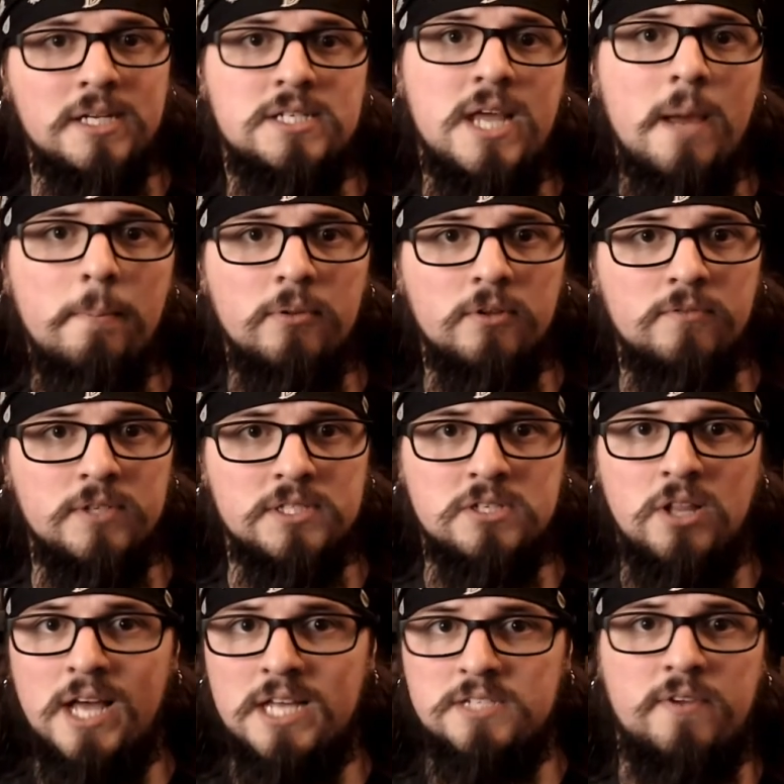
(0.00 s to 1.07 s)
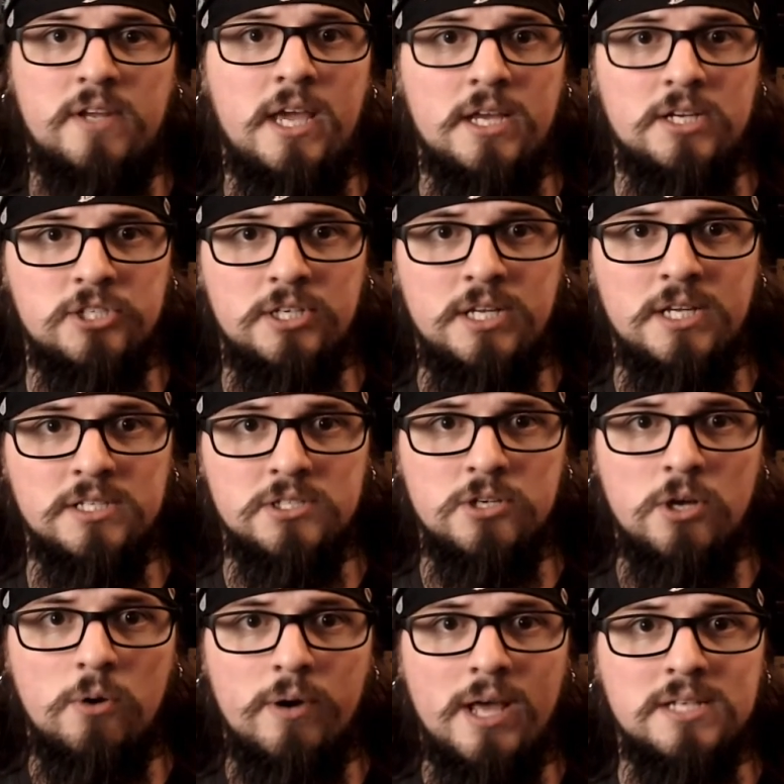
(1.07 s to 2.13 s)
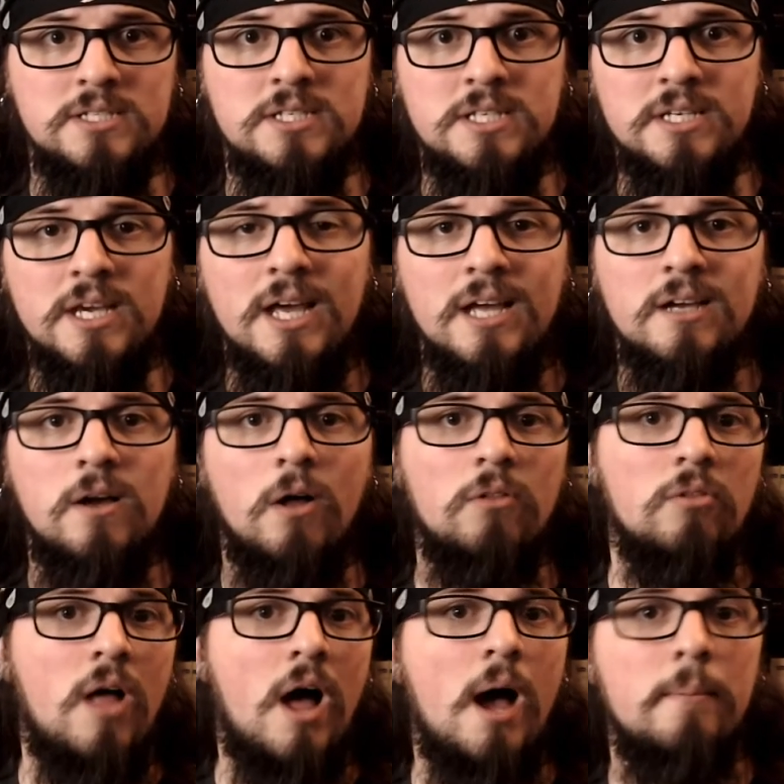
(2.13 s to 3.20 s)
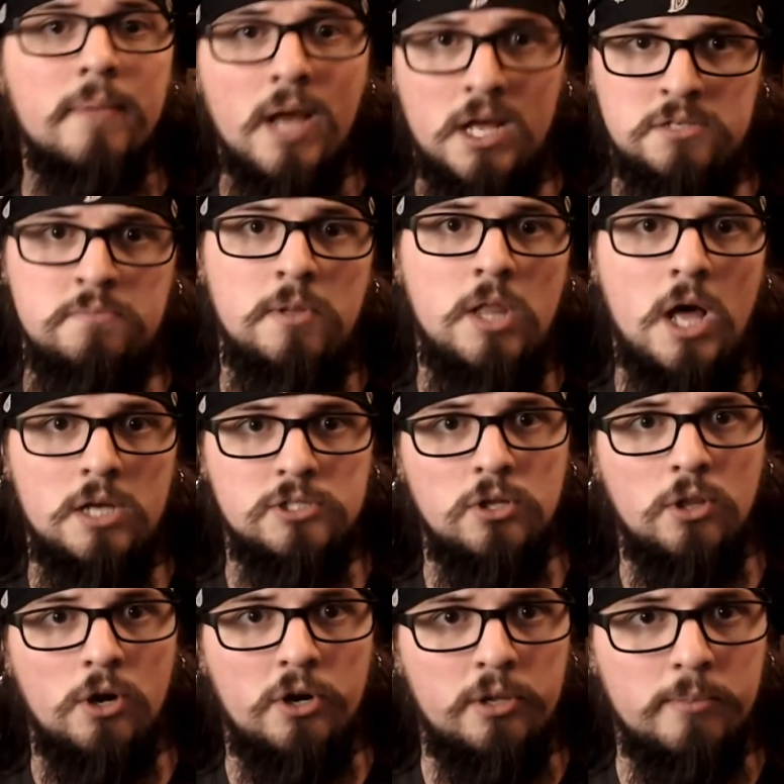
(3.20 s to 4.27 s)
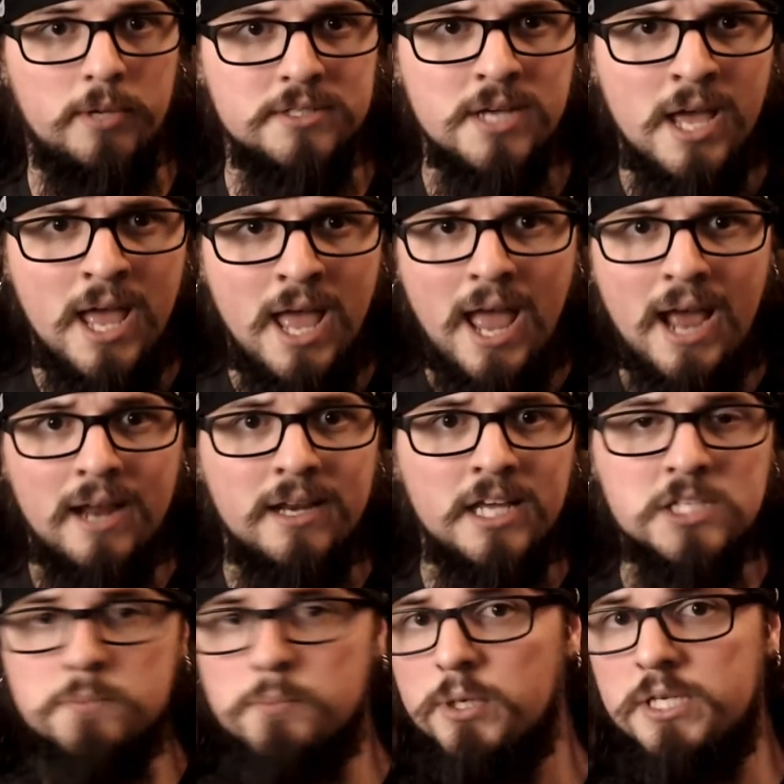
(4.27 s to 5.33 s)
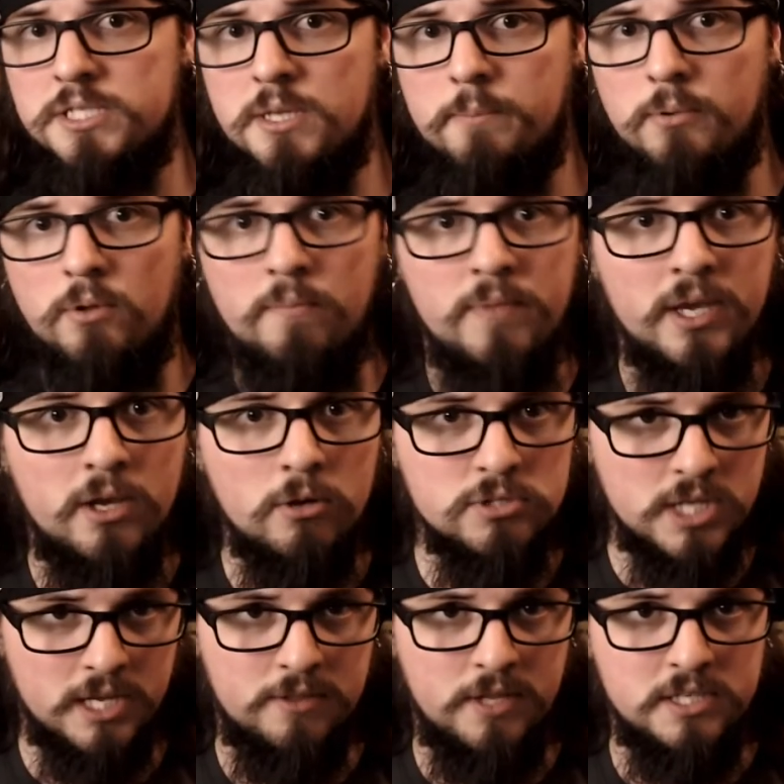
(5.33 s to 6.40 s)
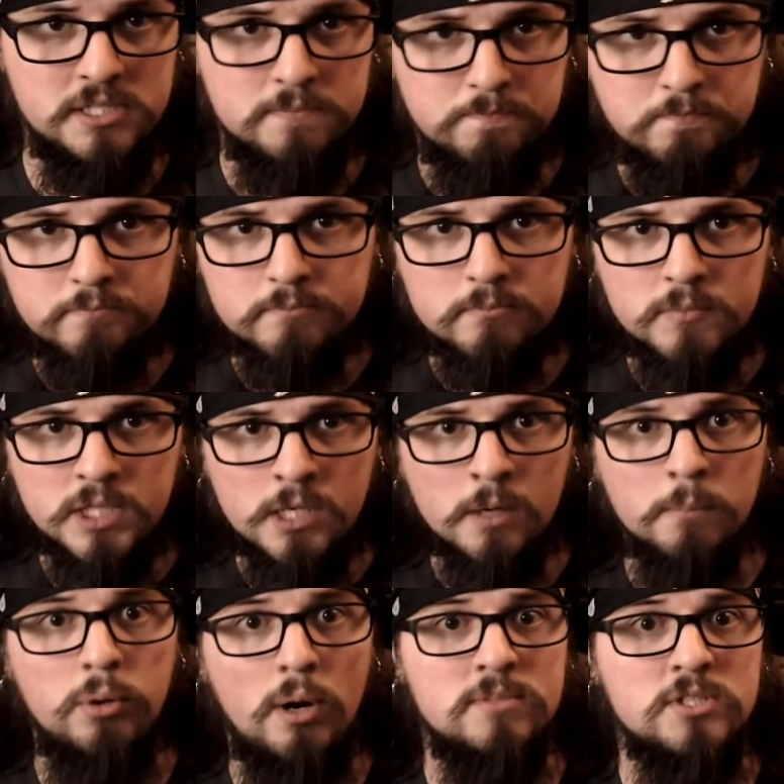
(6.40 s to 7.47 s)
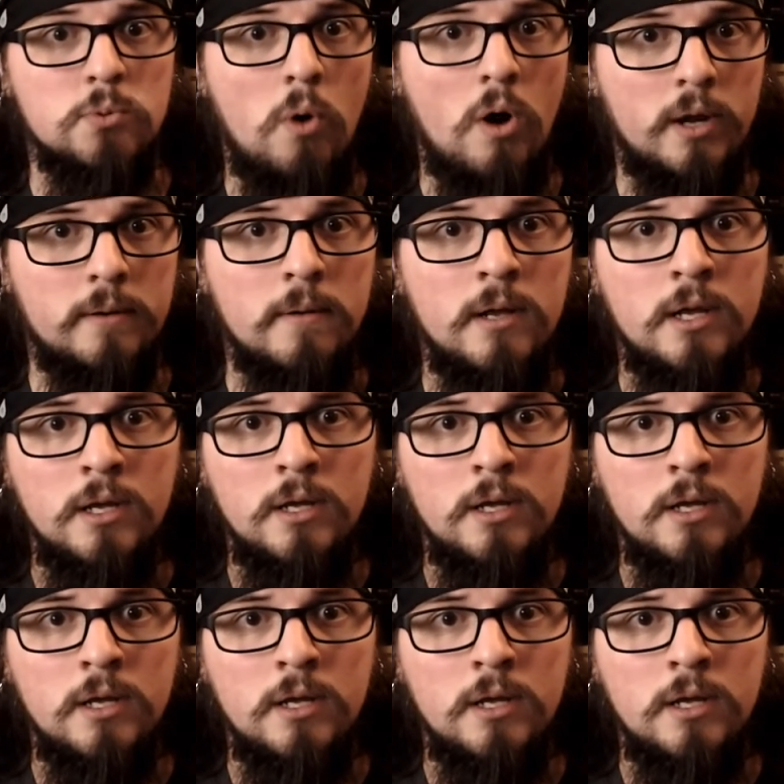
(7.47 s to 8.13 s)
example of this classification is known as the Kalam cosmological argument, and it's pretty simple. It goes like this. Premise 1.